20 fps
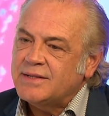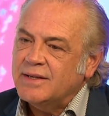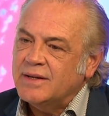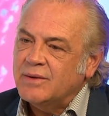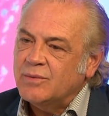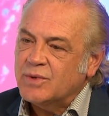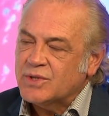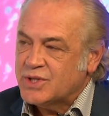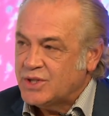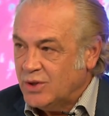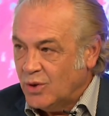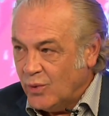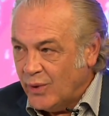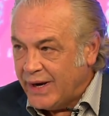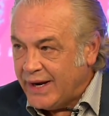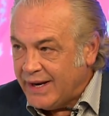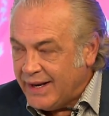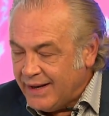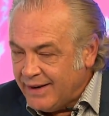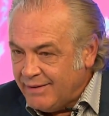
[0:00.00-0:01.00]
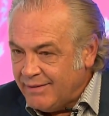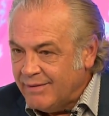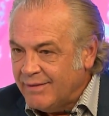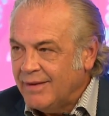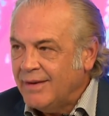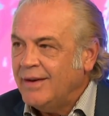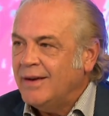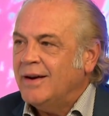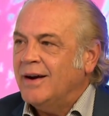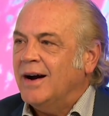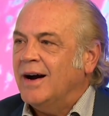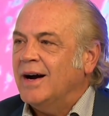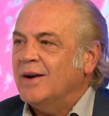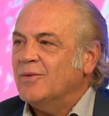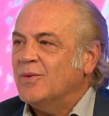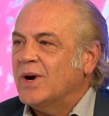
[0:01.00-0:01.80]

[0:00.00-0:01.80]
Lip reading: We're still waiting on